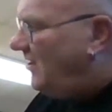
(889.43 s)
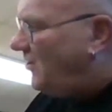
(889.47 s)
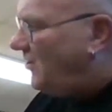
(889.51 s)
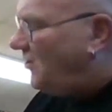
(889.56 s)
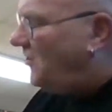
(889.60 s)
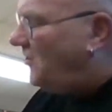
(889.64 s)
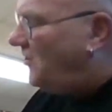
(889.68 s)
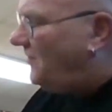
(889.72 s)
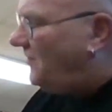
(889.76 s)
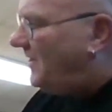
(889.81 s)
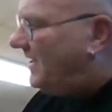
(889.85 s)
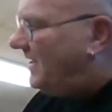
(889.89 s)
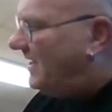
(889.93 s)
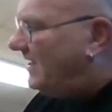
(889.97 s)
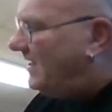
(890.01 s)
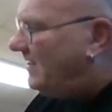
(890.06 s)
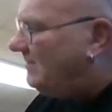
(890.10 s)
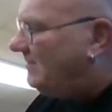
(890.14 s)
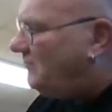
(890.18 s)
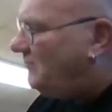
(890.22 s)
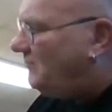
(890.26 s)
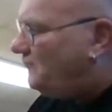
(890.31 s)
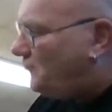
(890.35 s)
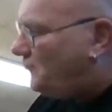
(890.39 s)
got
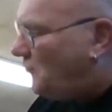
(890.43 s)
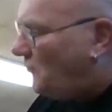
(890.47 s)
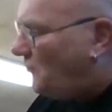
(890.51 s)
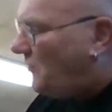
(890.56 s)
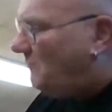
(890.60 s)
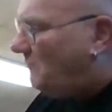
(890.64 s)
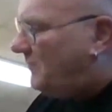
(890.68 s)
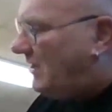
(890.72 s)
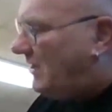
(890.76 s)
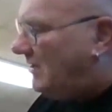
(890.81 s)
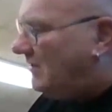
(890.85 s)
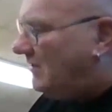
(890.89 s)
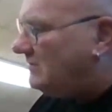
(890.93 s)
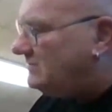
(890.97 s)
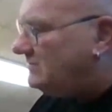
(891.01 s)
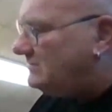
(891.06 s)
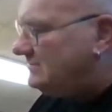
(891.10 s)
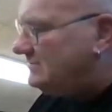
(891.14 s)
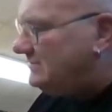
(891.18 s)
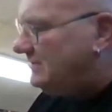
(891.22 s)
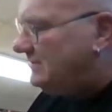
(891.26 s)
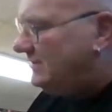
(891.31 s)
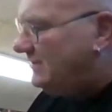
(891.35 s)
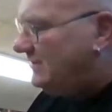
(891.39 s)
there, rung the bell,
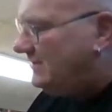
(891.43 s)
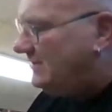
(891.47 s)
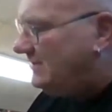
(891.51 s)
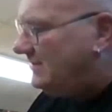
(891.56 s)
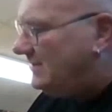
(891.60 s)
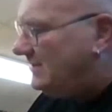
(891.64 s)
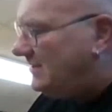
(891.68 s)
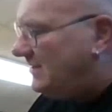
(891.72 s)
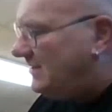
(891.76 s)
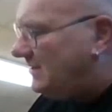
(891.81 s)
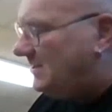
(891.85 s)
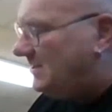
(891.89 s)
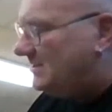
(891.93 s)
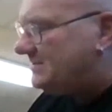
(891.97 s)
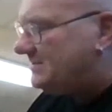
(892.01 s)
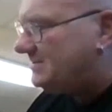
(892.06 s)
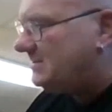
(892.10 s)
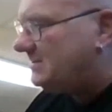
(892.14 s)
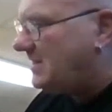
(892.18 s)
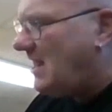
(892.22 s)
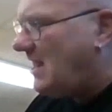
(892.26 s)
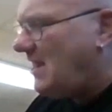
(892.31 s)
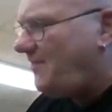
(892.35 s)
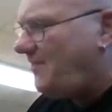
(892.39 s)
and this
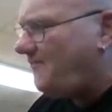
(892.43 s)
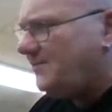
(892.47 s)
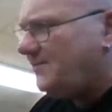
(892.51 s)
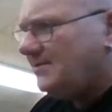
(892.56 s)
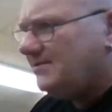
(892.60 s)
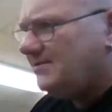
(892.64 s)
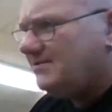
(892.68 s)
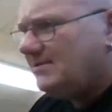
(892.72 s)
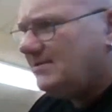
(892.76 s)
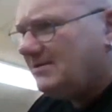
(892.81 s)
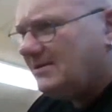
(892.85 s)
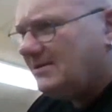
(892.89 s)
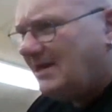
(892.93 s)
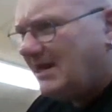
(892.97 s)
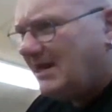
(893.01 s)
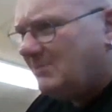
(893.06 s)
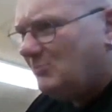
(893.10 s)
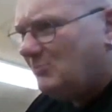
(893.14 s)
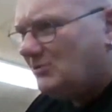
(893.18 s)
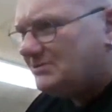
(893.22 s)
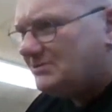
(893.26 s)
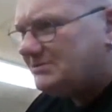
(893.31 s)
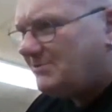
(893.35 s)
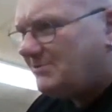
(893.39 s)
Catherine, her
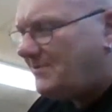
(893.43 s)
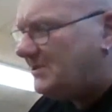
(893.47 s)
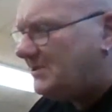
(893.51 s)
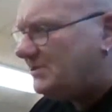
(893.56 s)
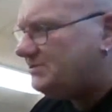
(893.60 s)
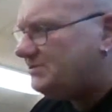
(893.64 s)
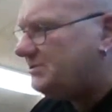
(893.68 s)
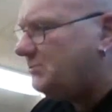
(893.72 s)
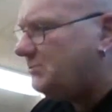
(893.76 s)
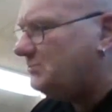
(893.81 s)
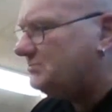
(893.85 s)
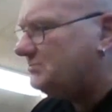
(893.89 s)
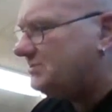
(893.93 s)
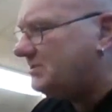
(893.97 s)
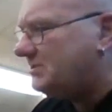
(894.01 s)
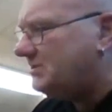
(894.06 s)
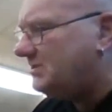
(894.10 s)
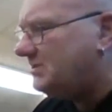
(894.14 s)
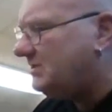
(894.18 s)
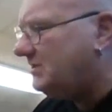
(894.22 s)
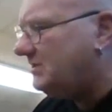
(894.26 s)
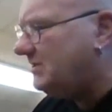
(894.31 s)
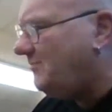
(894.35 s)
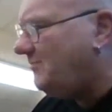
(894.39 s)
name was, I think she was
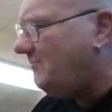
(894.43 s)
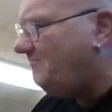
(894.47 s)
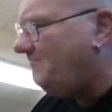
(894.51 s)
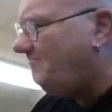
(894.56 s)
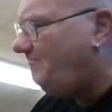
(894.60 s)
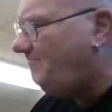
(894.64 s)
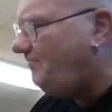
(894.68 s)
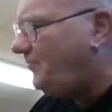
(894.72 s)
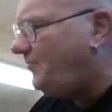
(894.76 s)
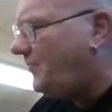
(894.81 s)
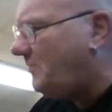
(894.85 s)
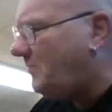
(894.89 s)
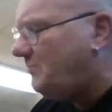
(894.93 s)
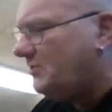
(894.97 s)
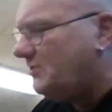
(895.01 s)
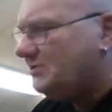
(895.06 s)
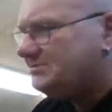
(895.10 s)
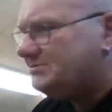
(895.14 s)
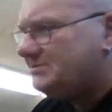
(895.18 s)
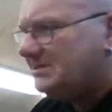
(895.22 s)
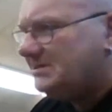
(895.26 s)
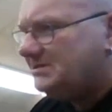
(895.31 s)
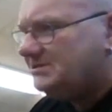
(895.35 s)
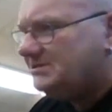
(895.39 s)
the
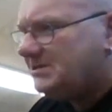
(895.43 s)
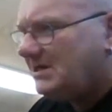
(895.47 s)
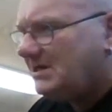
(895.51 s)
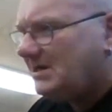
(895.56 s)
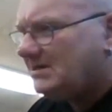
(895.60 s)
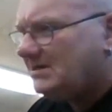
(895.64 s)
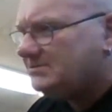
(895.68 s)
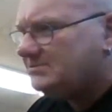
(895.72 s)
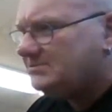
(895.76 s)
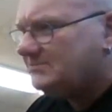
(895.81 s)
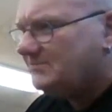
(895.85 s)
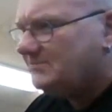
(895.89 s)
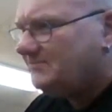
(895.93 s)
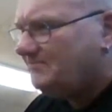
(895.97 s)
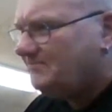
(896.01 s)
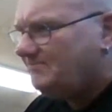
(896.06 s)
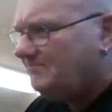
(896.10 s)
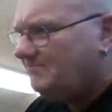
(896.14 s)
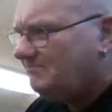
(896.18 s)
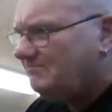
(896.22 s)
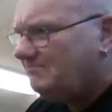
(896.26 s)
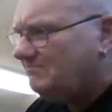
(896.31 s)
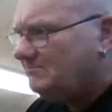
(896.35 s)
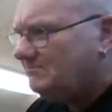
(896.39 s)
person in charge of
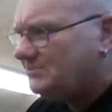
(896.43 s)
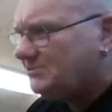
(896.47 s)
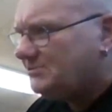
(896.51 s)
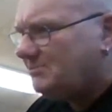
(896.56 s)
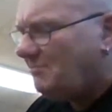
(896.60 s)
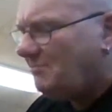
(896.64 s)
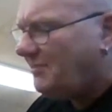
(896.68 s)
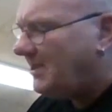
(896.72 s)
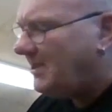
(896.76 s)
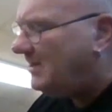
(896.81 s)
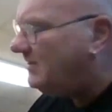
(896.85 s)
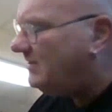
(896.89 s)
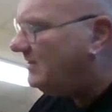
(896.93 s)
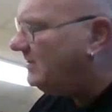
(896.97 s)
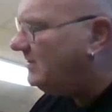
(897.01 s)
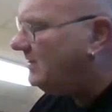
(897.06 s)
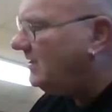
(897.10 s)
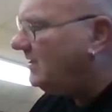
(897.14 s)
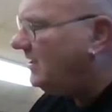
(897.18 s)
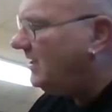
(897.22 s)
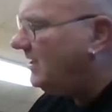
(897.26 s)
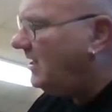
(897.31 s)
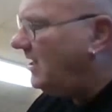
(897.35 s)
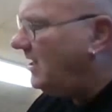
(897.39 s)
something.
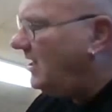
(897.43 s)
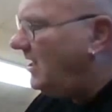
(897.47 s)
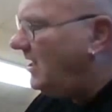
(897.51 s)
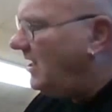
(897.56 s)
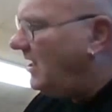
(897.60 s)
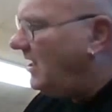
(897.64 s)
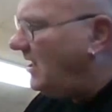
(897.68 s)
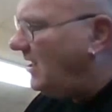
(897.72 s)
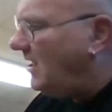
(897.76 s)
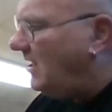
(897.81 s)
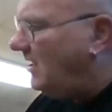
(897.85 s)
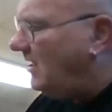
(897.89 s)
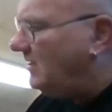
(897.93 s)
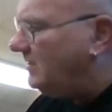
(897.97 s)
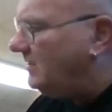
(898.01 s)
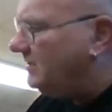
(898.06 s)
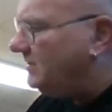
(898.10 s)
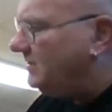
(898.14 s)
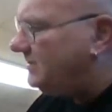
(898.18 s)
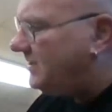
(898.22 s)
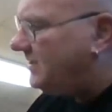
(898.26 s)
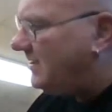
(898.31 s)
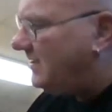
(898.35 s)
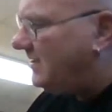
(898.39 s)

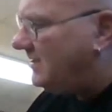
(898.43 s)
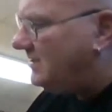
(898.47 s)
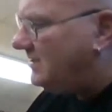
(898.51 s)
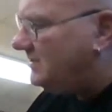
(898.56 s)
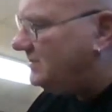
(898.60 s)
And